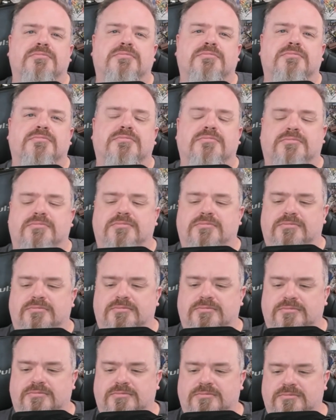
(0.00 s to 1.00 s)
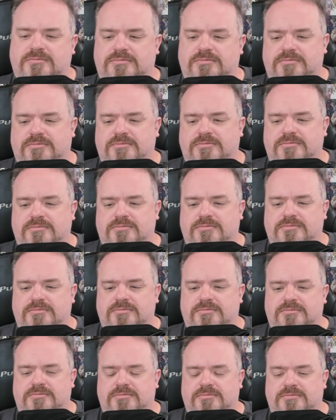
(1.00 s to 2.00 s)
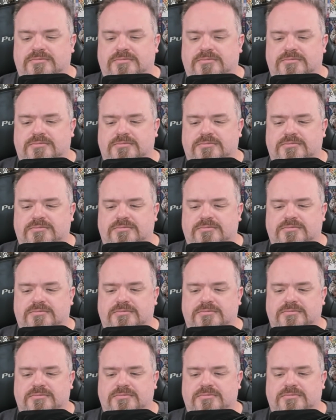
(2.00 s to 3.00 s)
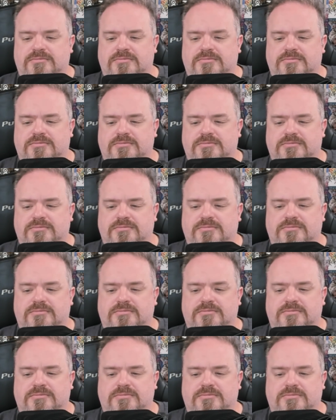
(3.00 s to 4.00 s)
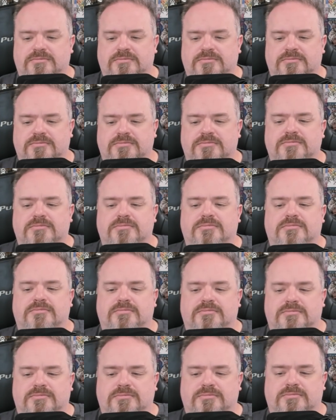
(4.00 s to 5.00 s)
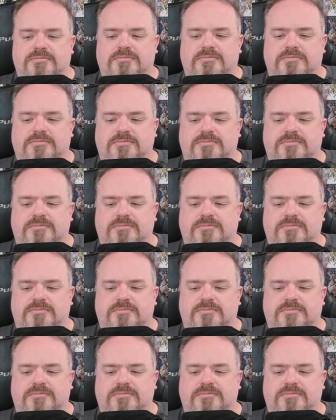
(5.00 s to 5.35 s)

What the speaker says: This person isn't speaking.